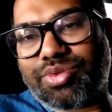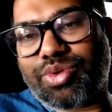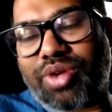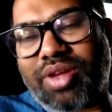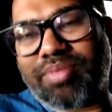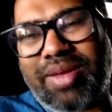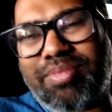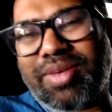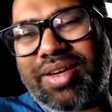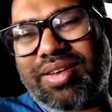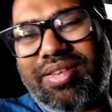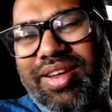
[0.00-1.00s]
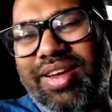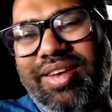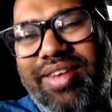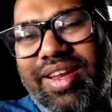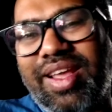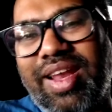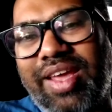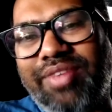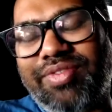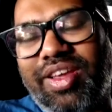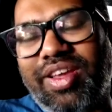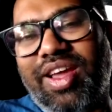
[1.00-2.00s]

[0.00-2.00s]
to come, and but in real life,